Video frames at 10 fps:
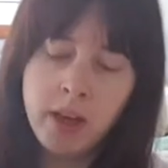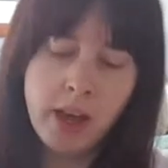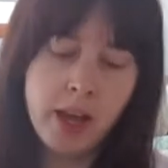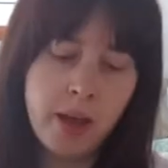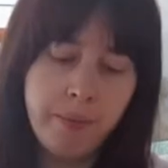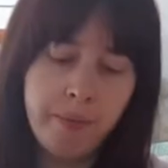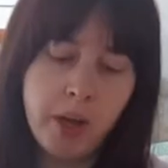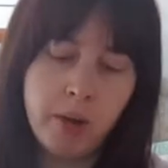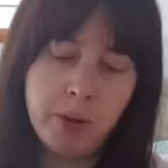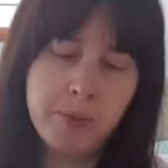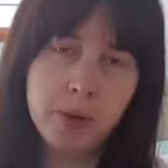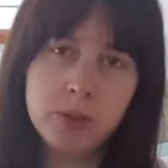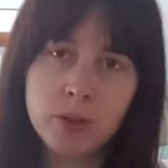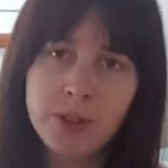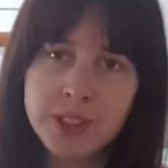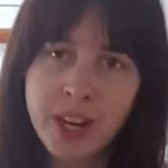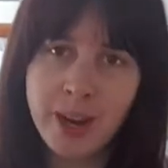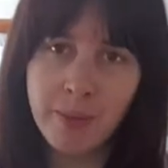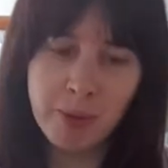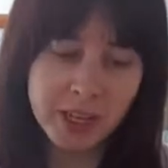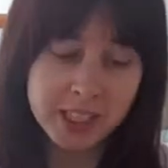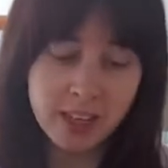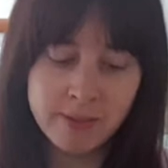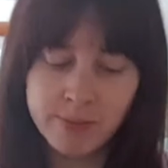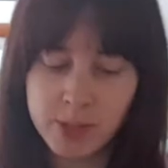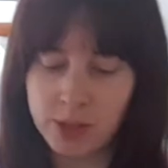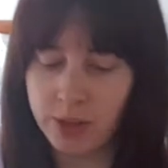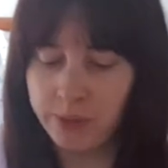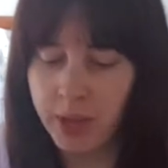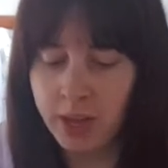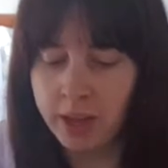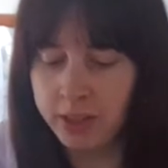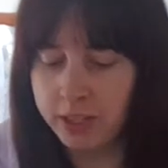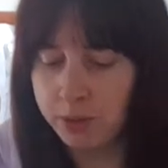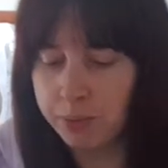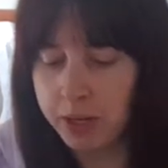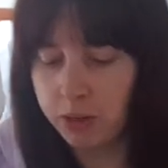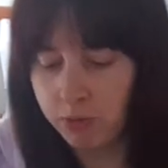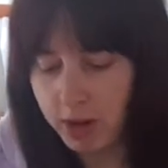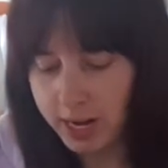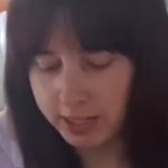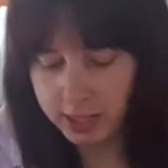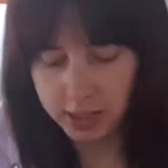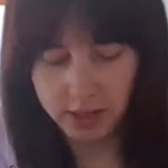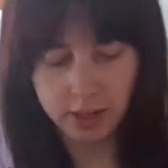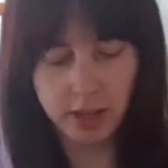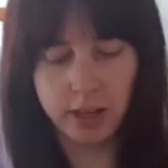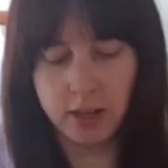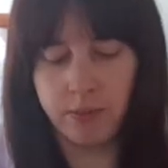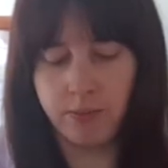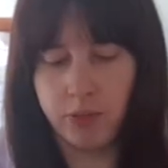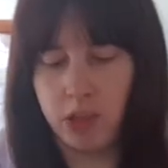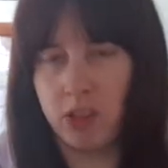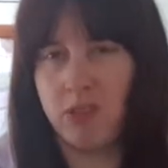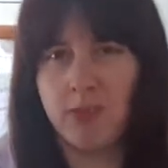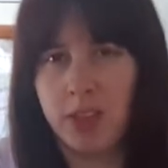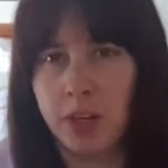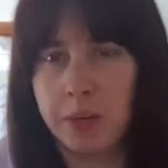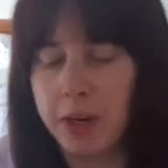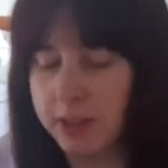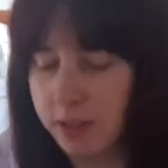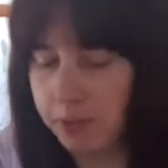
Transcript: um, I wear boots all the time in winter so these will be great um, and 30 bucks